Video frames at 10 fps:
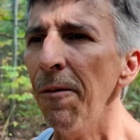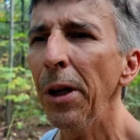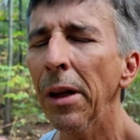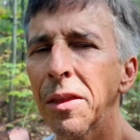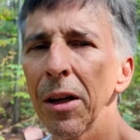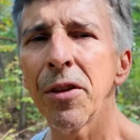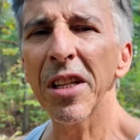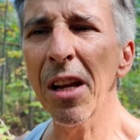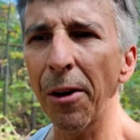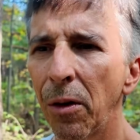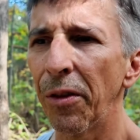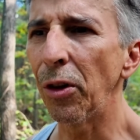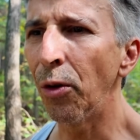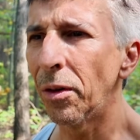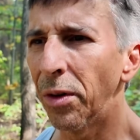feel like they're the center of the
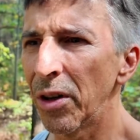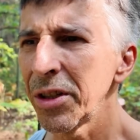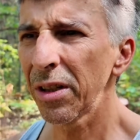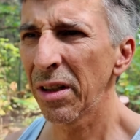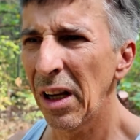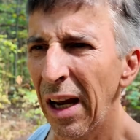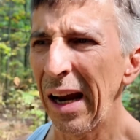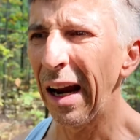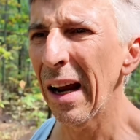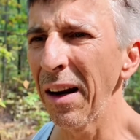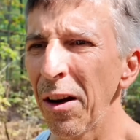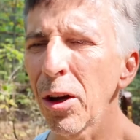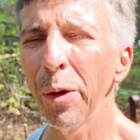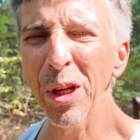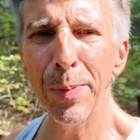universe, and they're
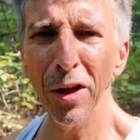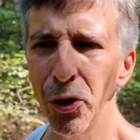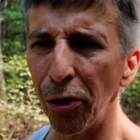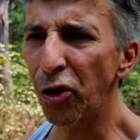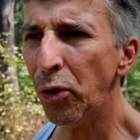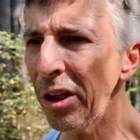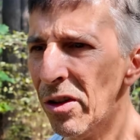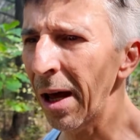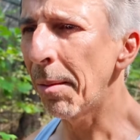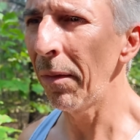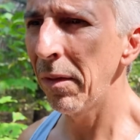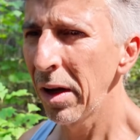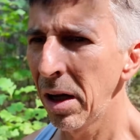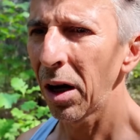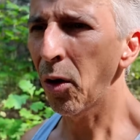going to expect you to treat them
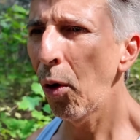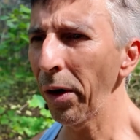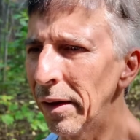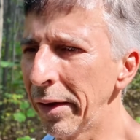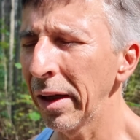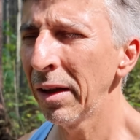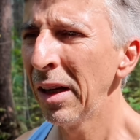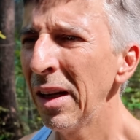accordingly.